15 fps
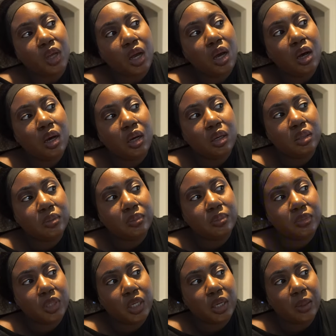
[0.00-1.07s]
Um,
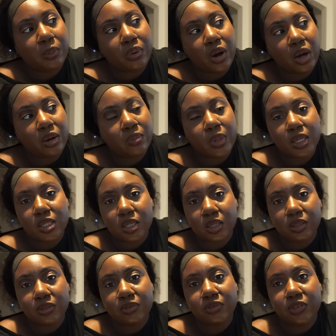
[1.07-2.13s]
and I'm proud of
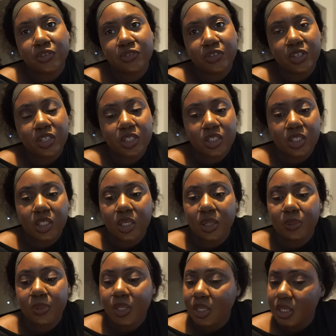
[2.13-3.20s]
myself for finishing
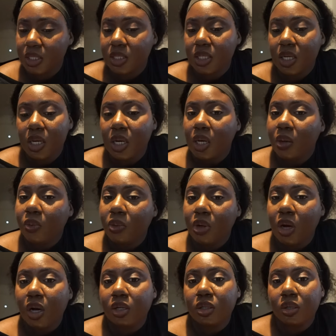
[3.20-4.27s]
it because we
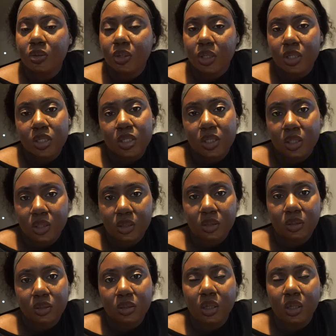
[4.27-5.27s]
all know nursing and